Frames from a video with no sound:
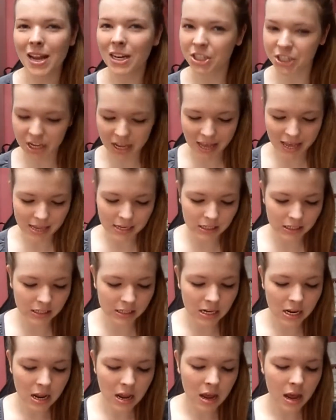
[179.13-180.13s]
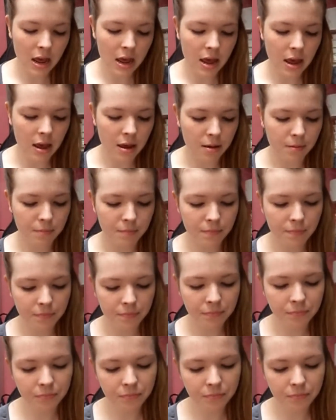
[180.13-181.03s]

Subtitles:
she is, and